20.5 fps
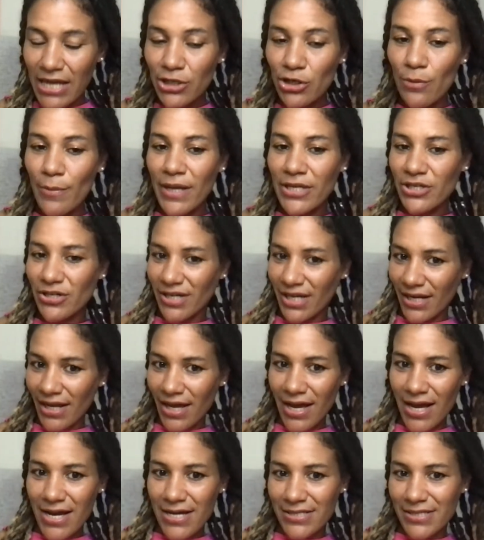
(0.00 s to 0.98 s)
No, man, you can
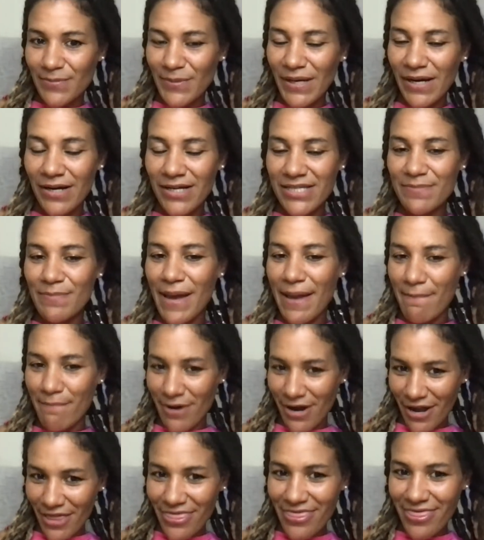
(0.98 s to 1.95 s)
ask because my
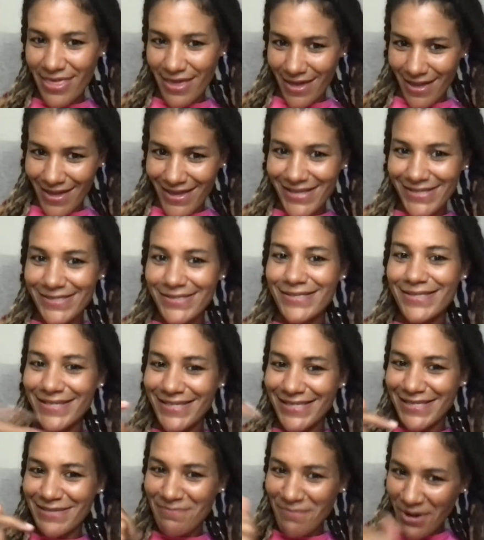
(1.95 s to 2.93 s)
birthday is
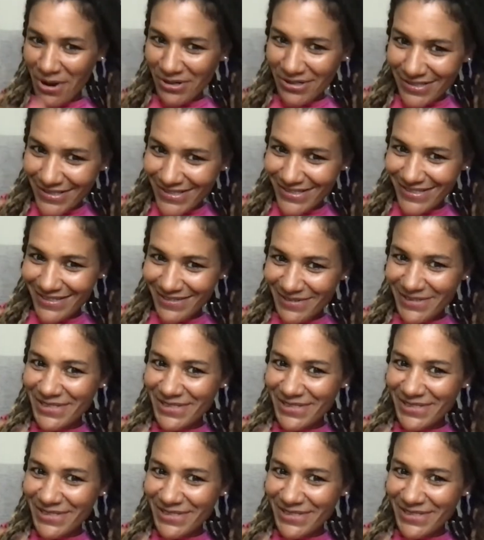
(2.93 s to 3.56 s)
this month.